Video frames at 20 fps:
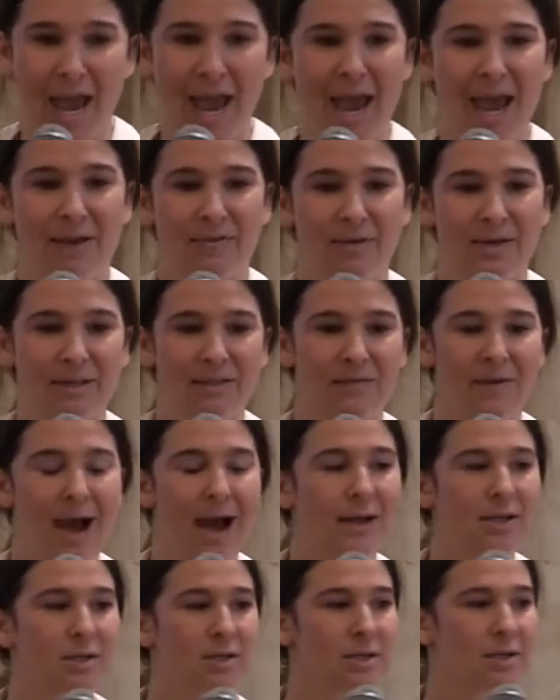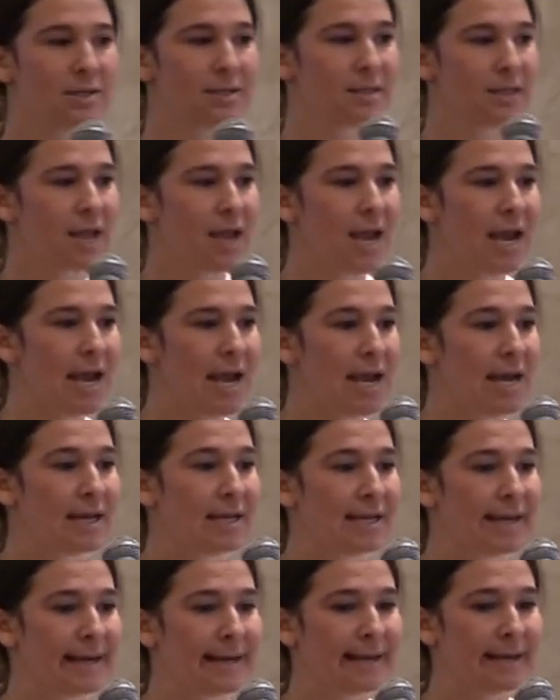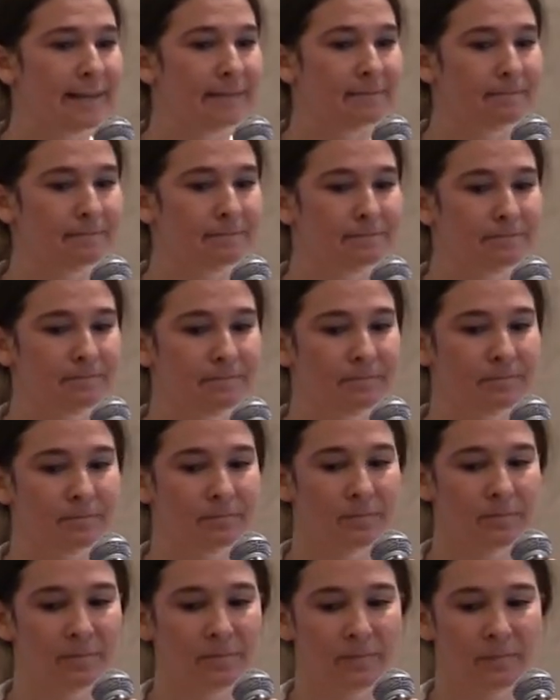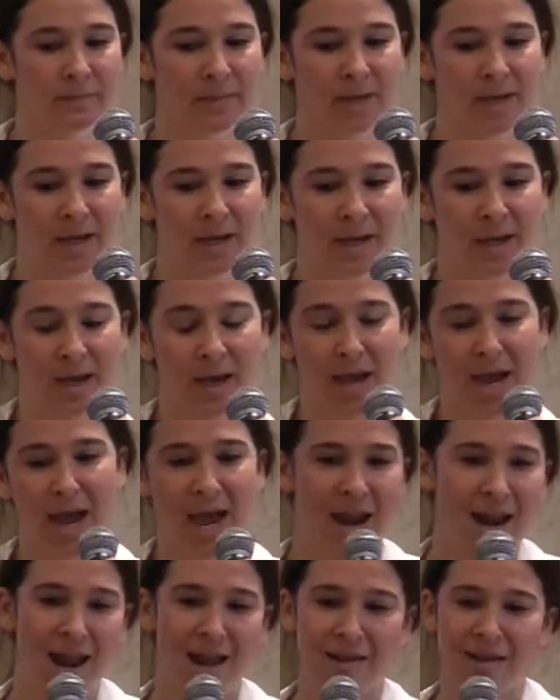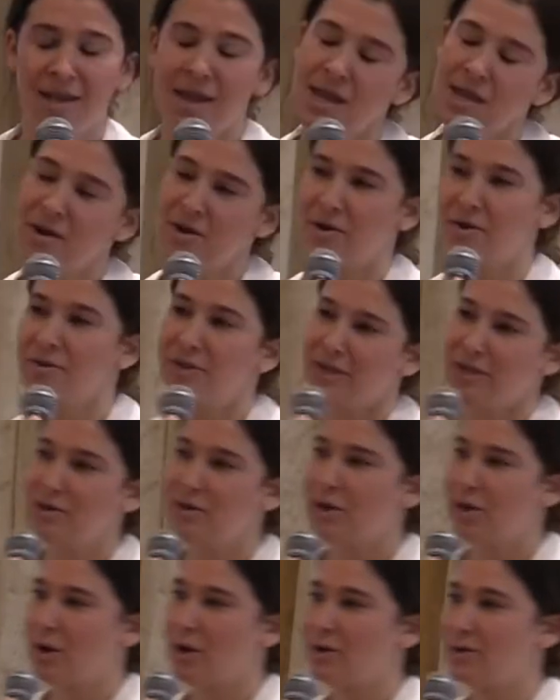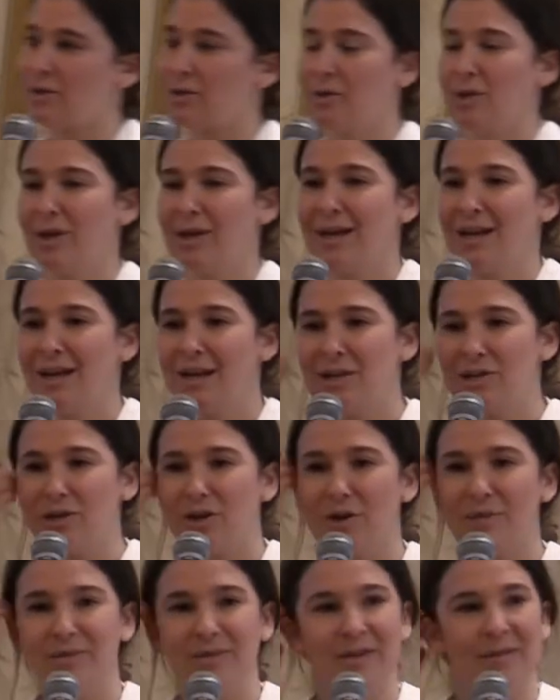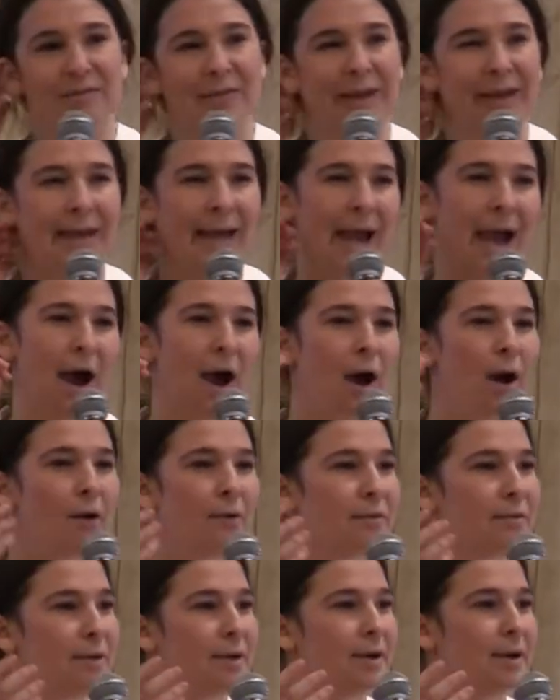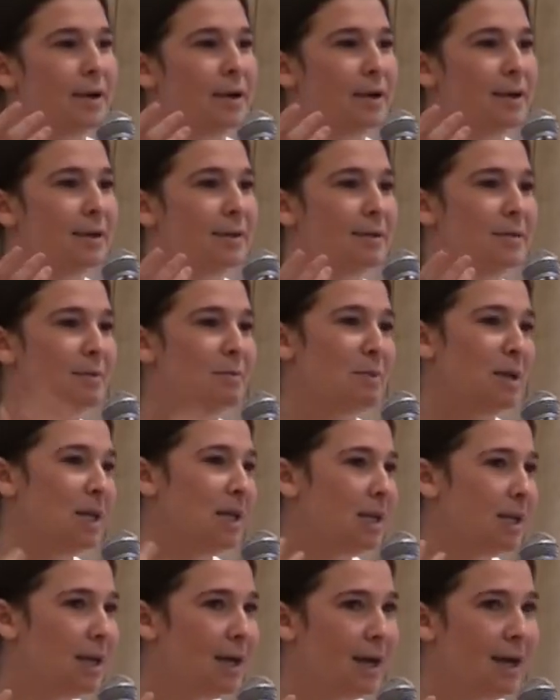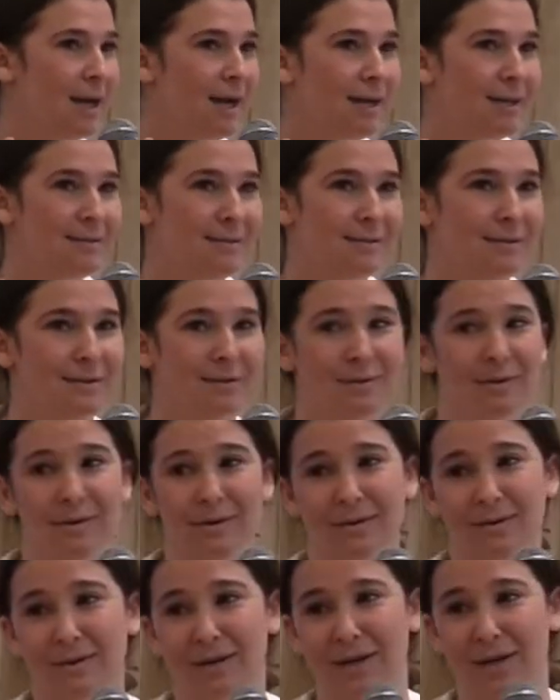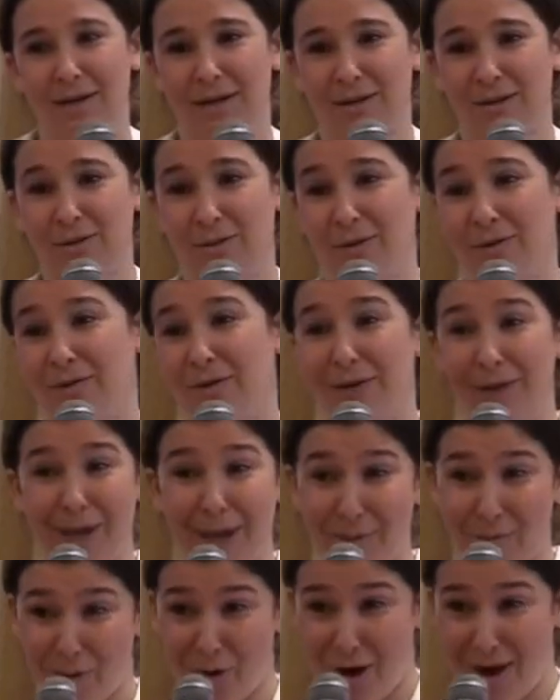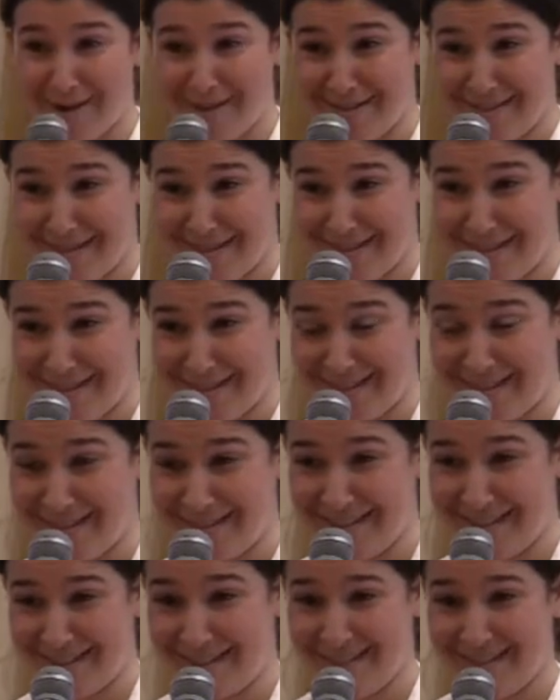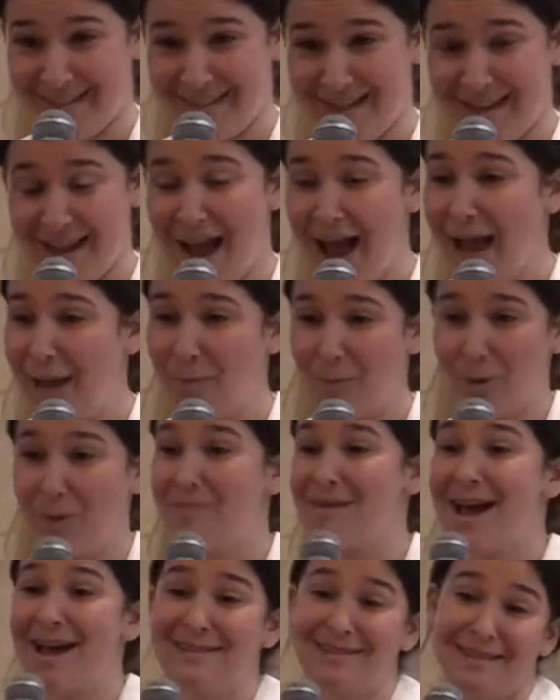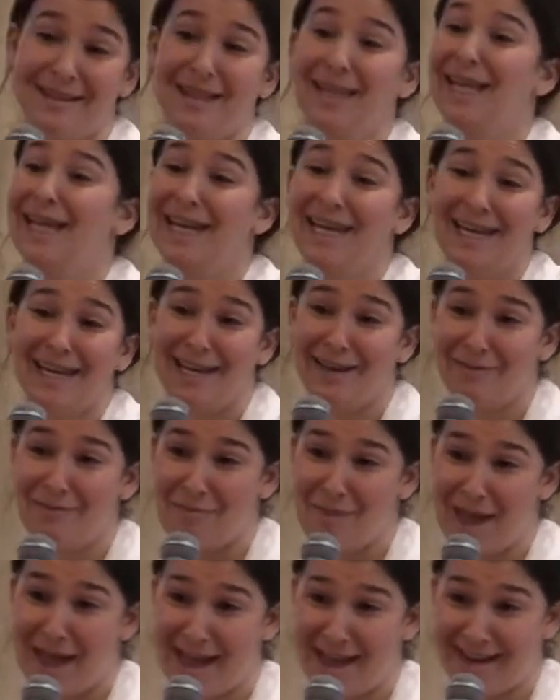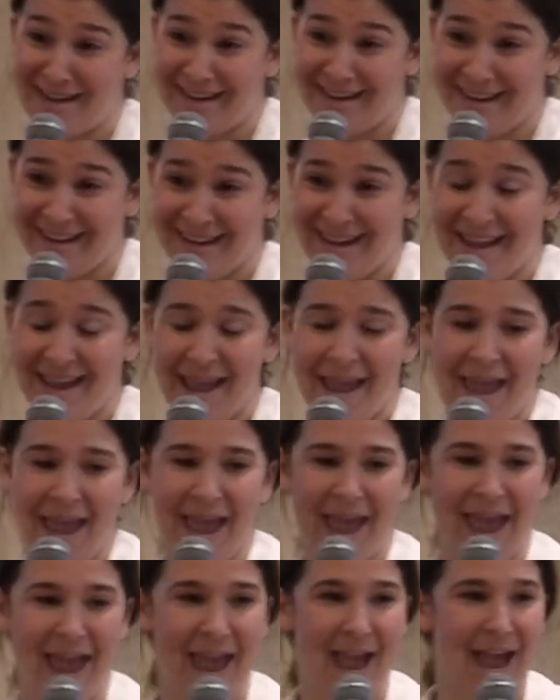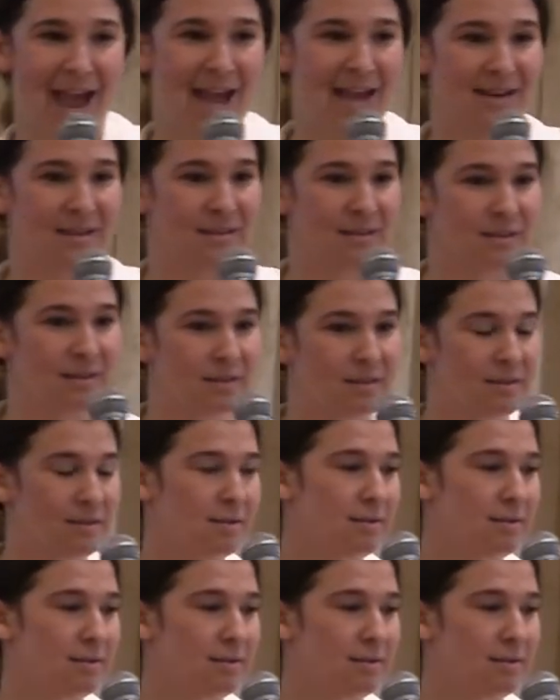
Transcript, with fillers: and risk factors and, um, and, you know, then you could also look at it in terms of like how the, the media sort of glamorizes this hyper masculinity of men and